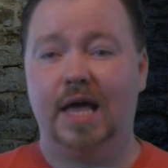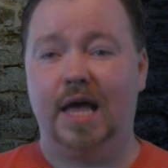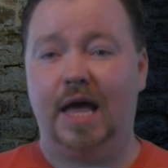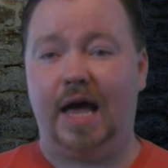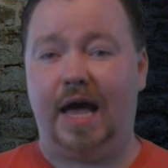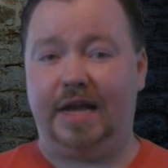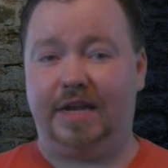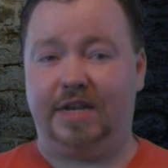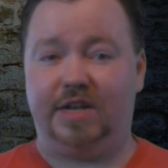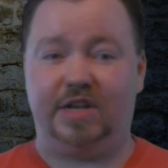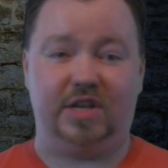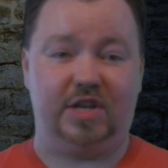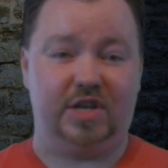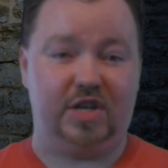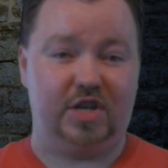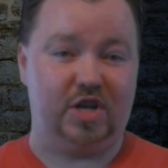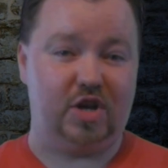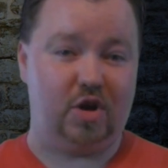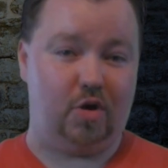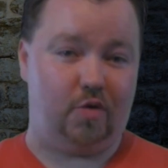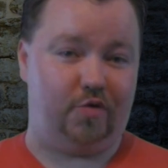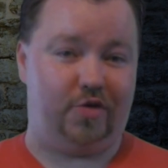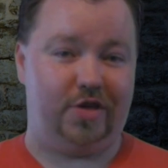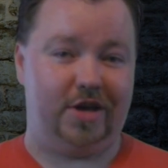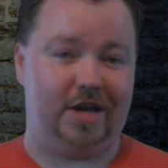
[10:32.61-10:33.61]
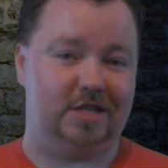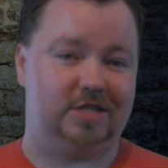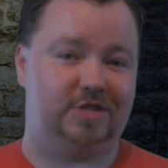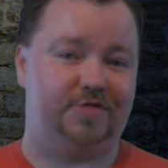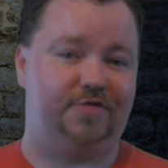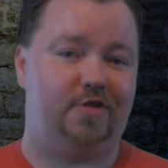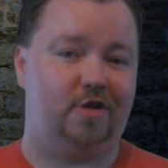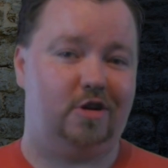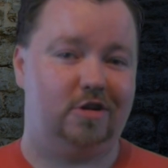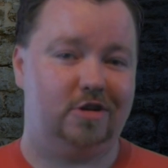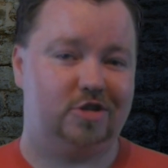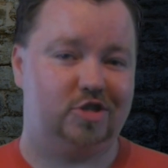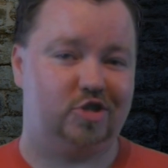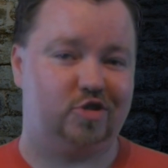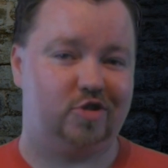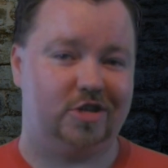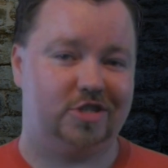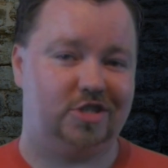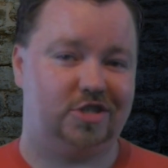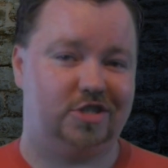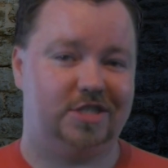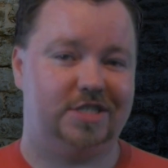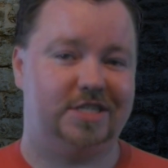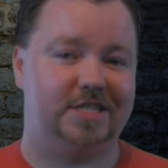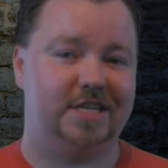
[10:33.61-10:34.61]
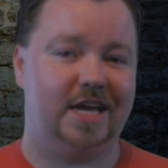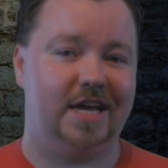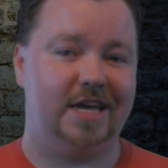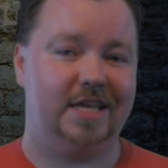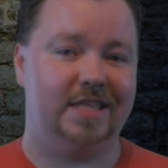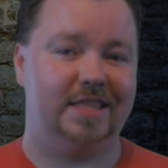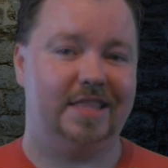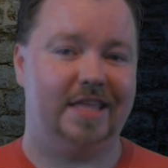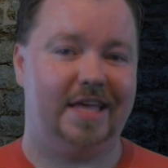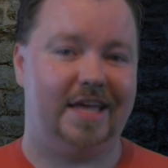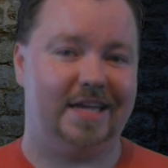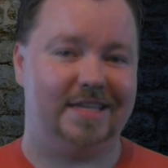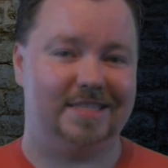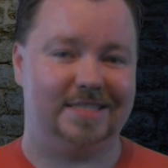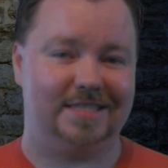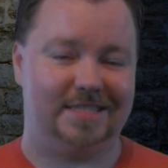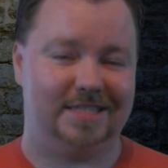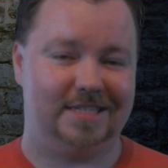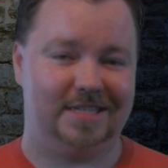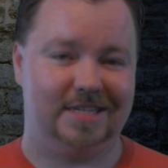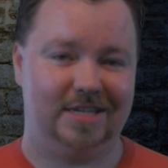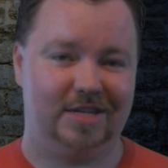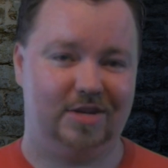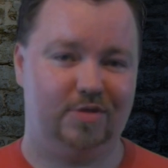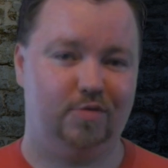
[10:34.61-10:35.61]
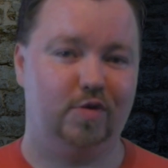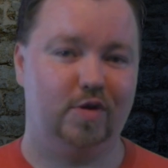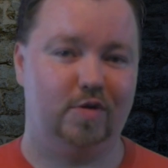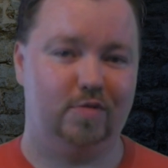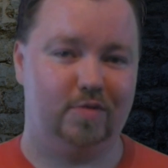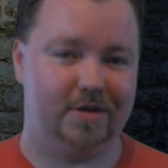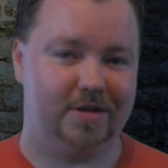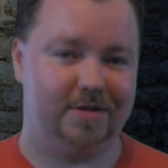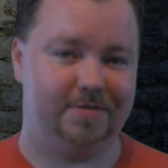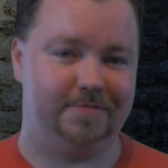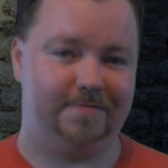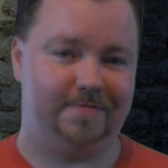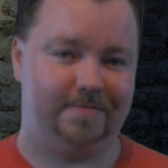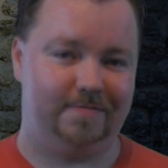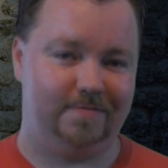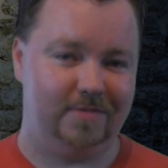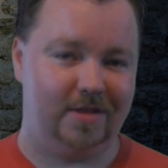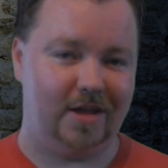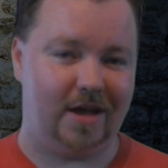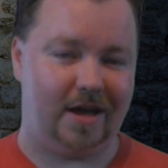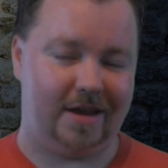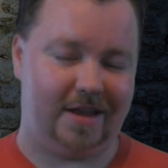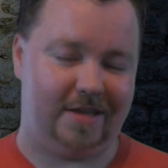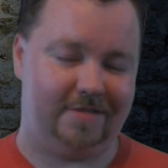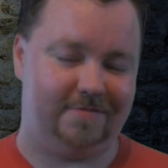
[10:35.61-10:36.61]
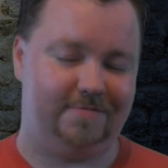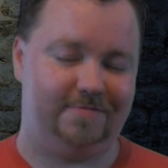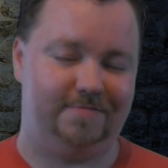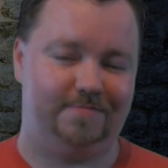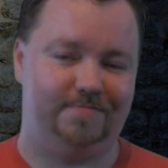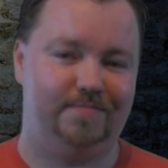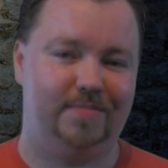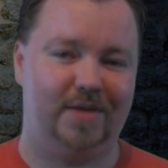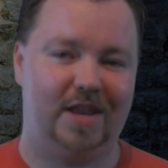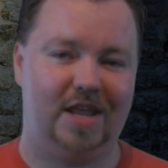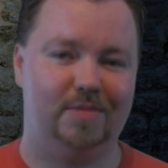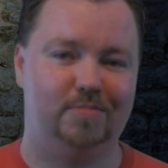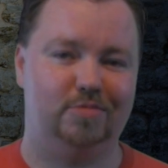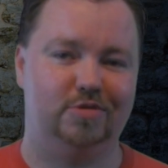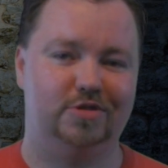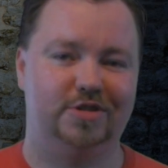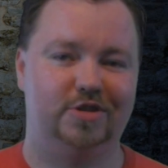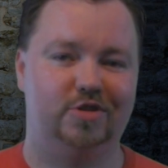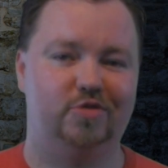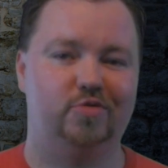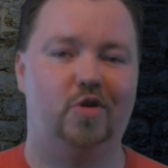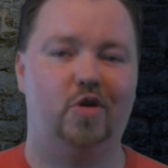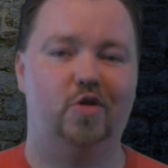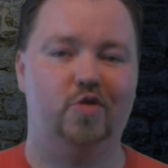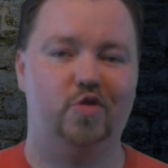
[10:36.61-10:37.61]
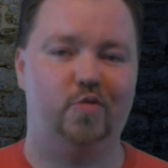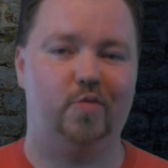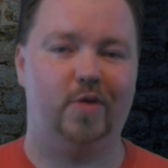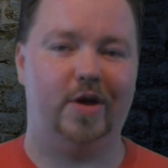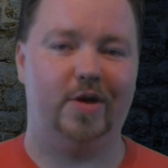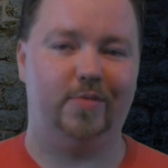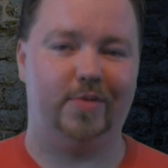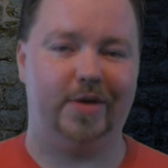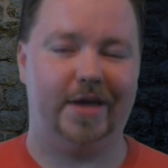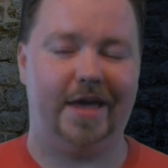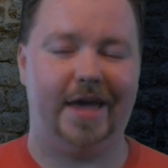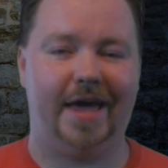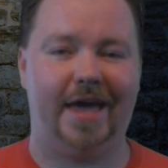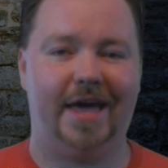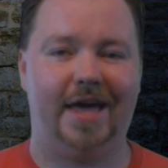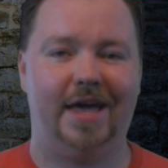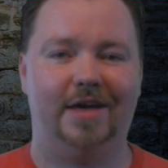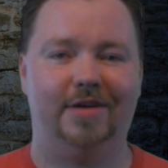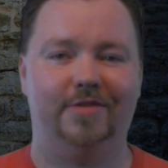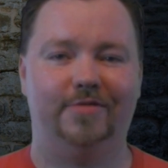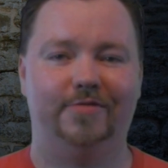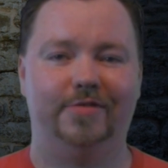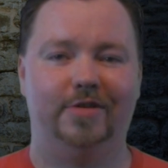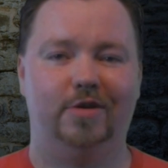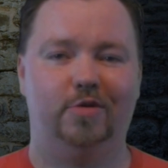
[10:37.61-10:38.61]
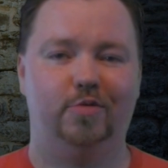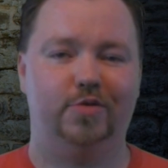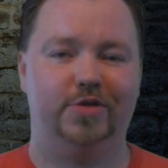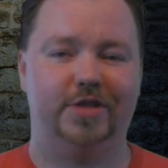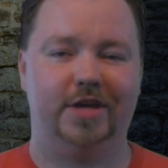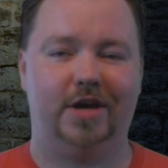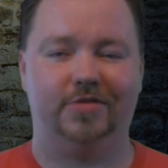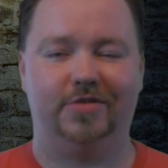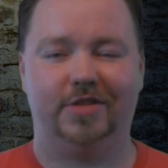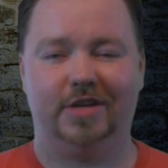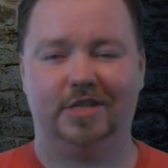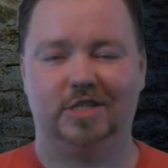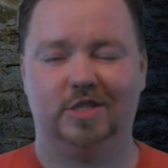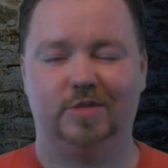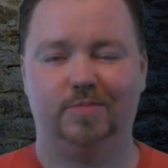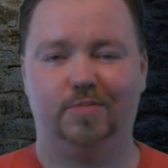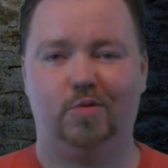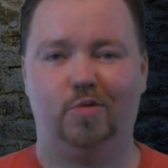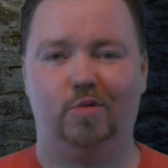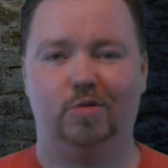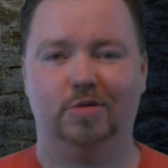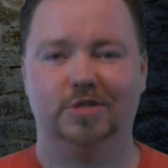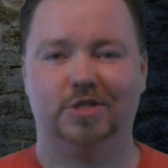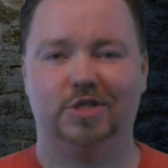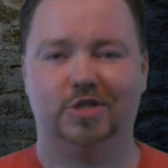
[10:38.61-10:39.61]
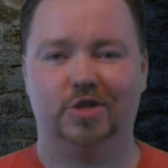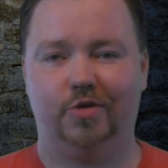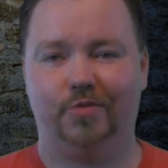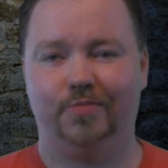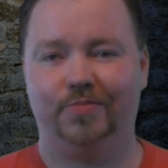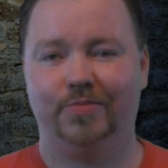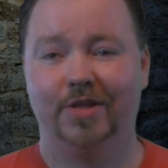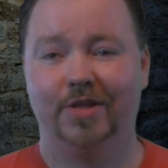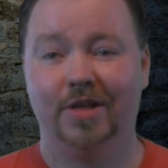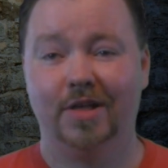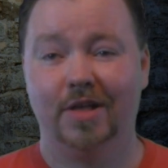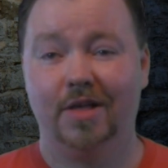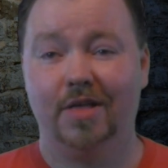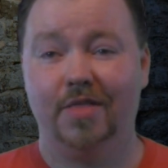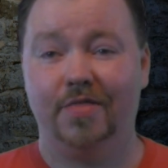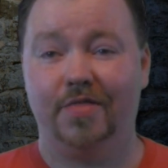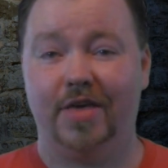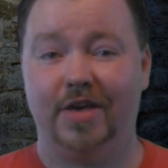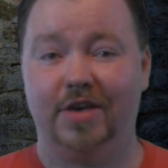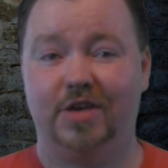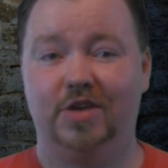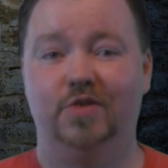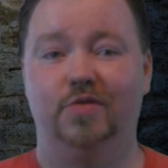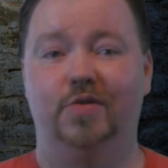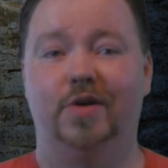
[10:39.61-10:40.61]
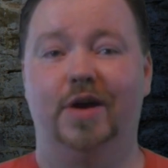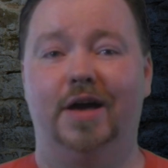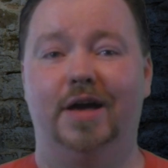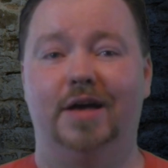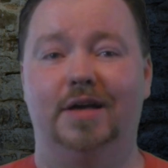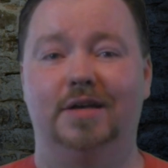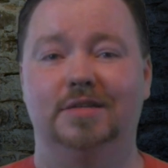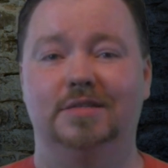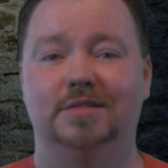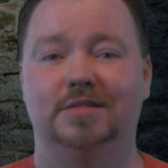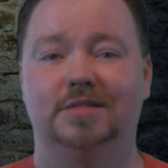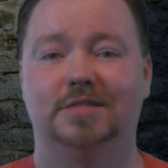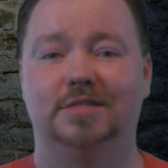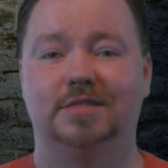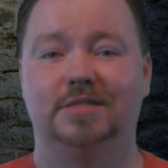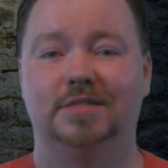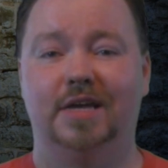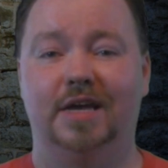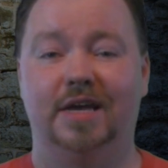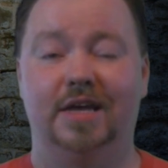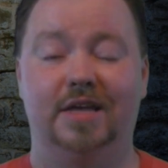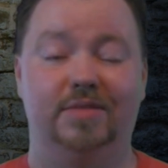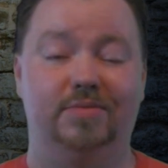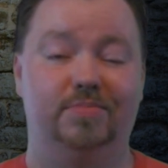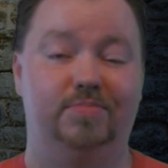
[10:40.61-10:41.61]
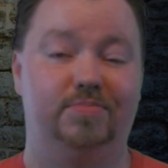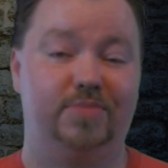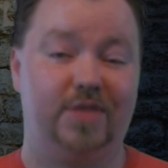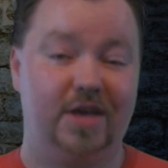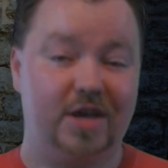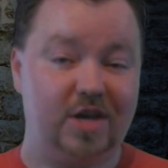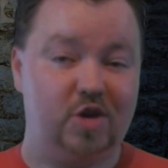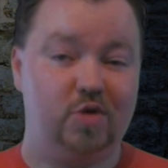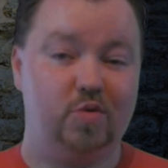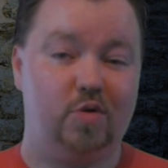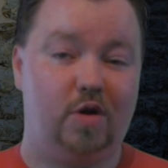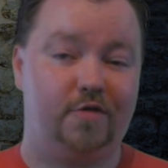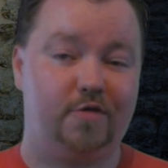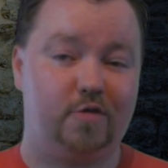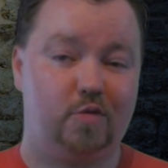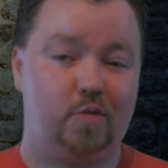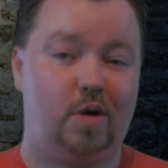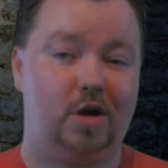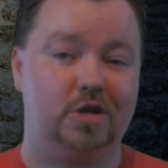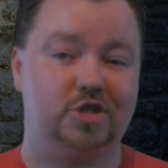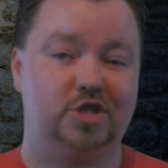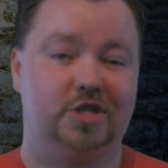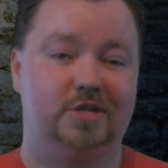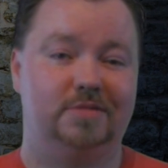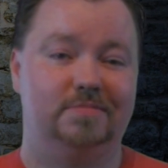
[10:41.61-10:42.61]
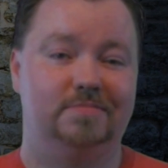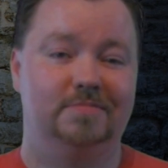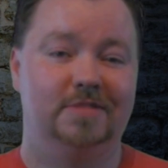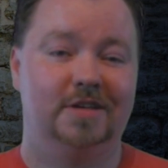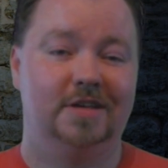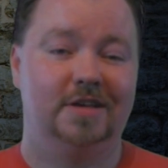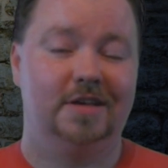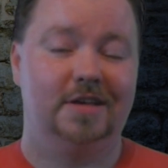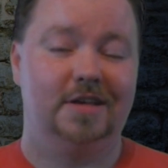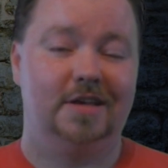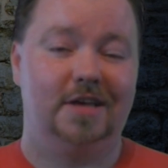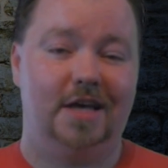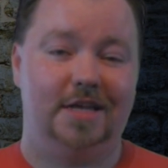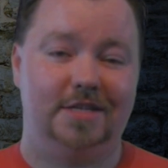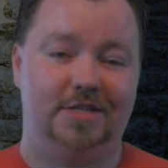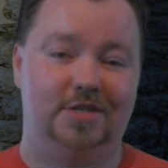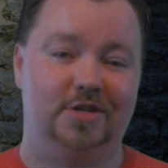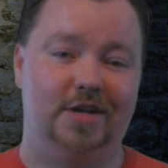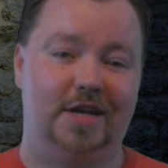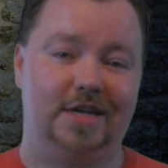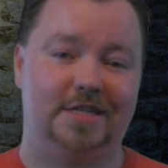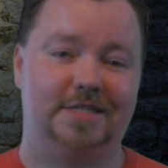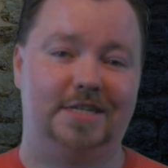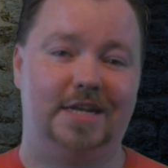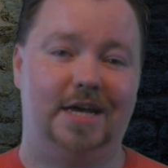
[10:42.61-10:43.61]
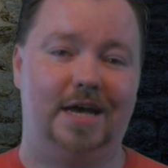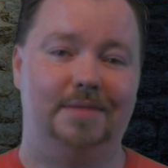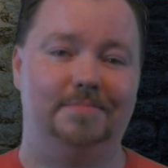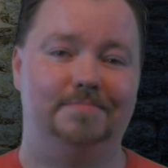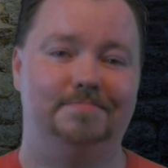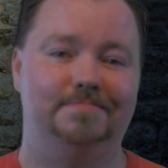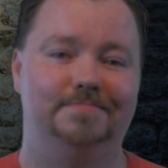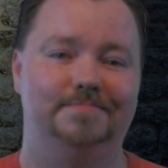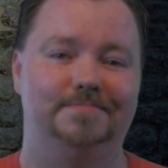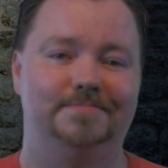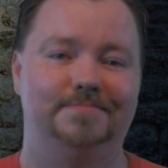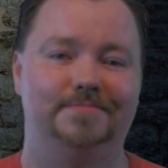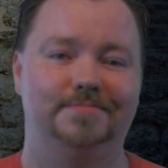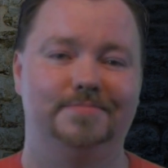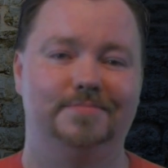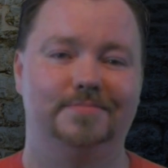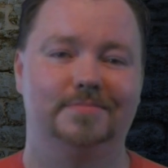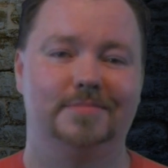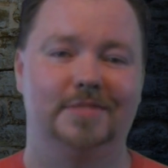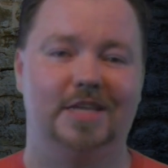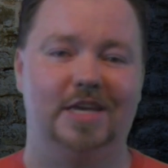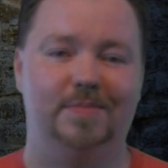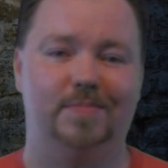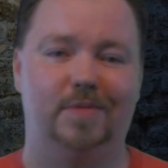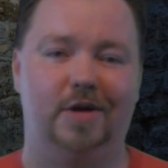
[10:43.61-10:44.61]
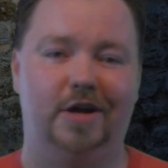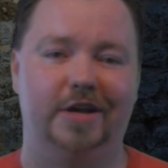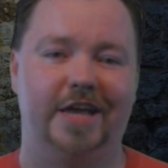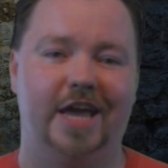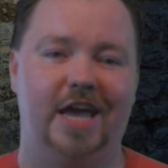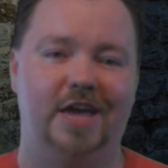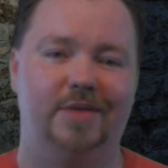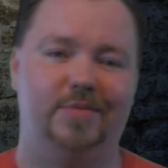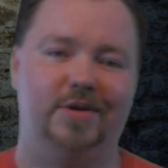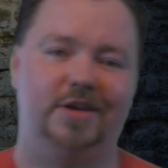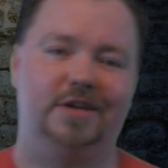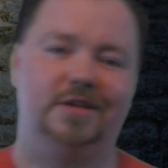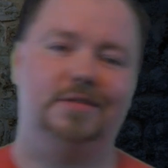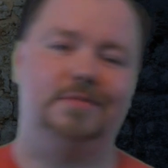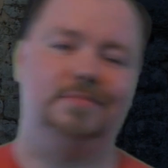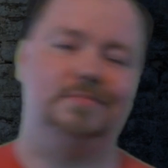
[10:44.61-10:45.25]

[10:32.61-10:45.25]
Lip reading: I don't think it's a far stretch to say that we would not have been able to grow the way we have without that support. So thank you guys, and thank you all for watching. Until next time, keep on gaming.